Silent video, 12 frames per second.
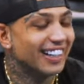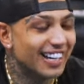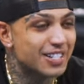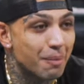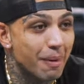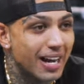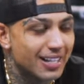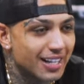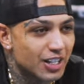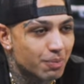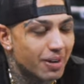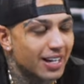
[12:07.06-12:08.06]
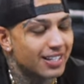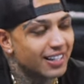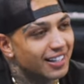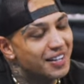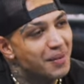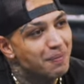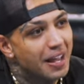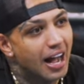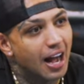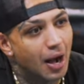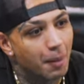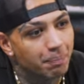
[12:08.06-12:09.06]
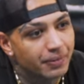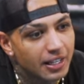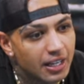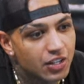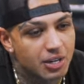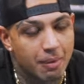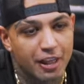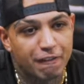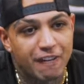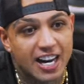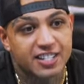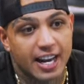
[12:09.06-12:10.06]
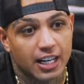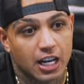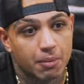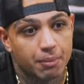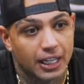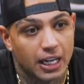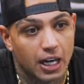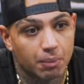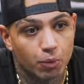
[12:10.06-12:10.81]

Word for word: It's amazing. It's amazing. Um, some other fights that are coming up.